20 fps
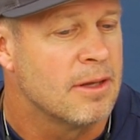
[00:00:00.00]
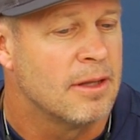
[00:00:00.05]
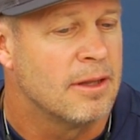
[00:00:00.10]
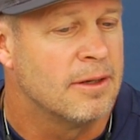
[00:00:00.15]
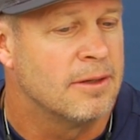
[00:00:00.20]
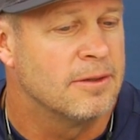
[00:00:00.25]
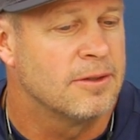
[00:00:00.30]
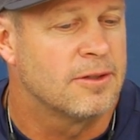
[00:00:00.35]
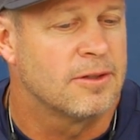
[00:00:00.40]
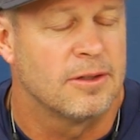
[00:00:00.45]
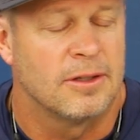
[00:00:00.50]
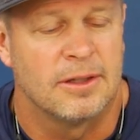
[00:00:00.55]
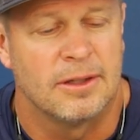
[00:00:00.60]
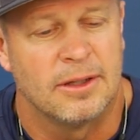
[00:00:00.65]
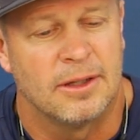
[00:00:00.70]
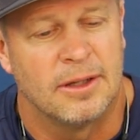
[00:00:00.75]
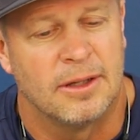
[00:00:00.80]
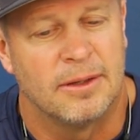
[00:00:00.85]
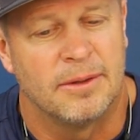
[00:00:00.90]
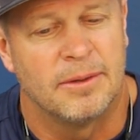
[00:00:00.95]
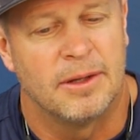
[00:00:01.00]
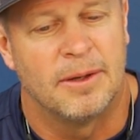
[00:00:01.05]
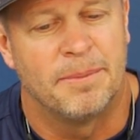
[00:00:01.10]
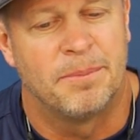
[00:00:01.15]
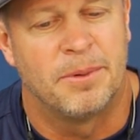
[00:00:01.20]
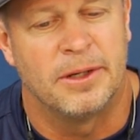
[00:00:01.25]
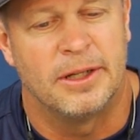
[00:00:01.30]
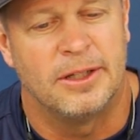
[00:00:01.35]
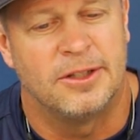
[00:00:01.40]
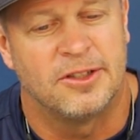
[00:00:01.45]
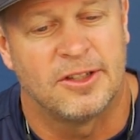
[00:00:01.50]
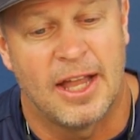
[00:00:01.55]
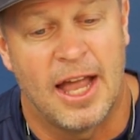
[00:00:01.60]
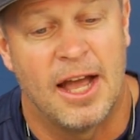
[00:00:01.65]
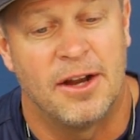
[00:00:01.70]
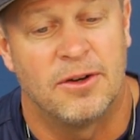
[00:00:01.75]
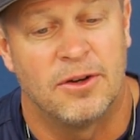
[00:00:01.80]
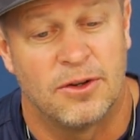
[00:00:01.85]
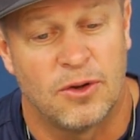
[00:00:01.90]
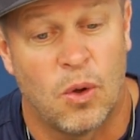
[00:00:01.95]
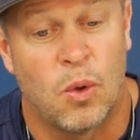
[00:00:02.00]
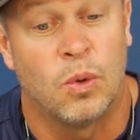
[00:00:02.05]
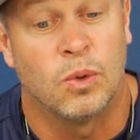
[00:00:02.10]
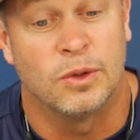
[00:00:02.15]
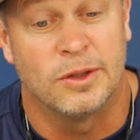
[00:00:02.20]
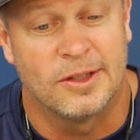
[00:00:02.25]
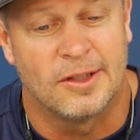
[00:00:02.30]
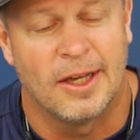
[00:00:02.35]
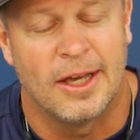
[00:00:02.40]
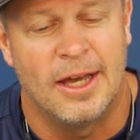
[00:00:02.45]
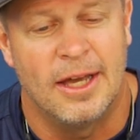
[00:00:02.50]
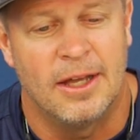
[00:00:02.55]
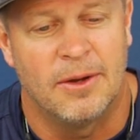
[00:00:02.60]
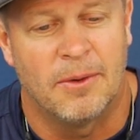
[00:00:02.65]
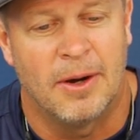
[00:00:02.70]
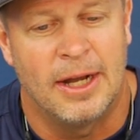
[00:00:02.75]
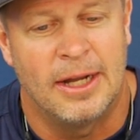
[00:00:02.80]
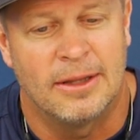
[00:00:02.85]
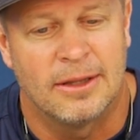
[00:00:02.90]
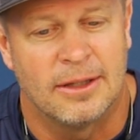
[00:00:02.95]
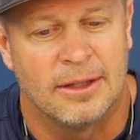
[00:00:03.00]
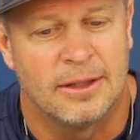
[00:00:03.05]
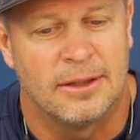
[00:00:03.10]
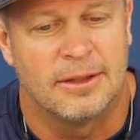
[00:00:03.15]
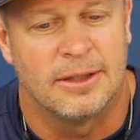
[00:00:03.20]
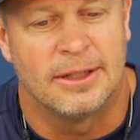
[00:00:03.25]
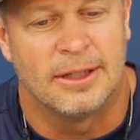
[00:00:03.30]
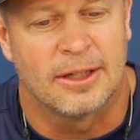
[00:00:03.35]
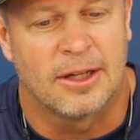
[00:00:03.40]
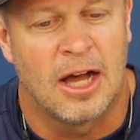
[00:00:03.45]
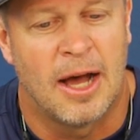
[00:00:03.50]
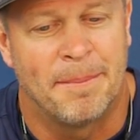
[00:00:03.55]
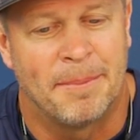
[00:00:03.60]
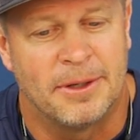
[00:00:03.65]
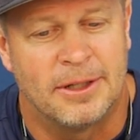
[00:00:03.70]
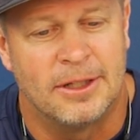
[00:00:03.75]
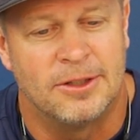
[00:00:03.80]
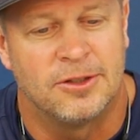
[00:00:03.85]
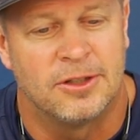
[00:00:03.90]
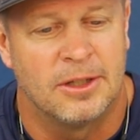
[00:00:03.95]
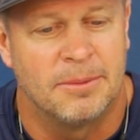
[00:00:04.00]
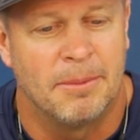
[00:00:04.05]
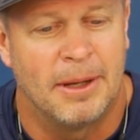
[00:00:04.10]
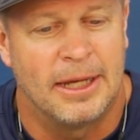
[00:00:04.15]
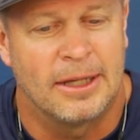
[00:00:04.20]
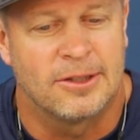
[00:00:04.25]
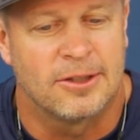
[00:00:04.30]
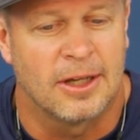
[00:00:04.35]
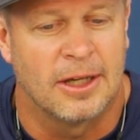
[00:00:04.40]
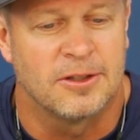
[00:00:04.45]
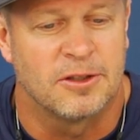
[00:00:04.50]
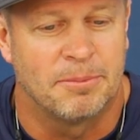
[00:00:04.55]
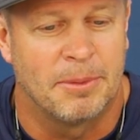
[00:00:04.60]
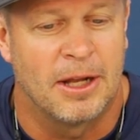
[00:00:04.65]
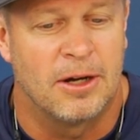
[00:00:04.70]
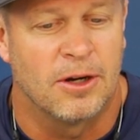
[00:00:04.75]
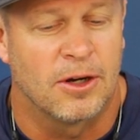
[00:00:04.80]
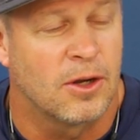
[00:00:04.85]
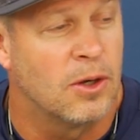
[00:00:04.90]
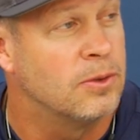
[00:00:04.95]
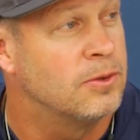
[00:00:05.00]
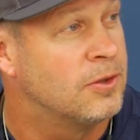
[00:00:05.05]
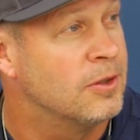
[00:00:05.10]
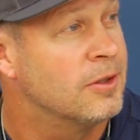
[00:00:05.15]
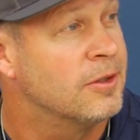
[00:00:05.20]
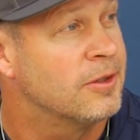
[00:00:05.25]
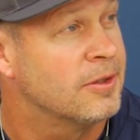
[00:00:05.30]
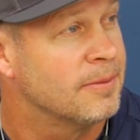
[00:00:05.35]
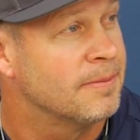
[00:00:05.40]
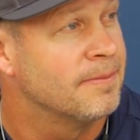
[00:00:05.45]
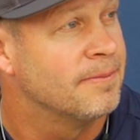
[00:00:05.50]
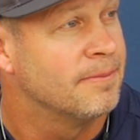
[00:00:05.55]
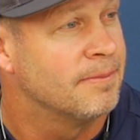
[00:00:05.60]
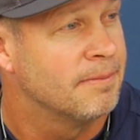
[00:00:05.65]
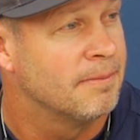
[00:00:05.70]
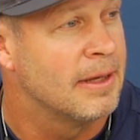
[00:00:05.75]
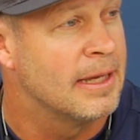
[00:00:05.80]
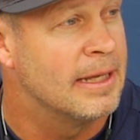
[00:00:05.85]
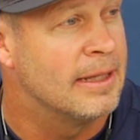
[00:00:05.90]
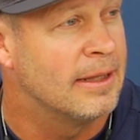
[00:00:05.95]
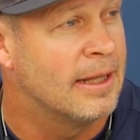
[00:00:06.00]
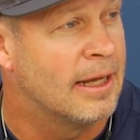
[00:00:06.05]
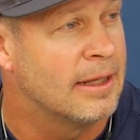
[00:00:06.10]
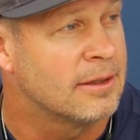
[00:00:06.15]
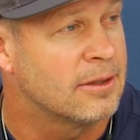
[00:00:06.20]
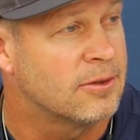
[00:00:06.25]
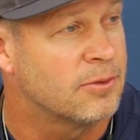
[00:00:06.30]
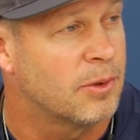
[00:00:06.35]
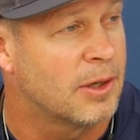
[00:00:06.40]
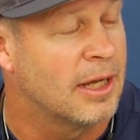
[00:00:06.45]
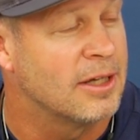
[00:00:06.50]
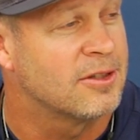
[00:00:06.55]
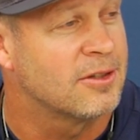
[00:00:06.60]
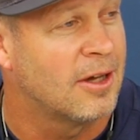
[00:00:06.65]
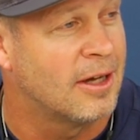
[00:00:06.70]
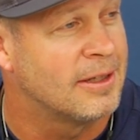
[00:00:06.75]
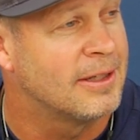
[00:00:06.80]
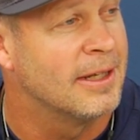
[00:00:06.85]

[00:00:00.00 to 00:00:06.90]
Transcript: there's a, a, pretty standard old saying, right, that uh, competition makes us better coaches, and that's what I saw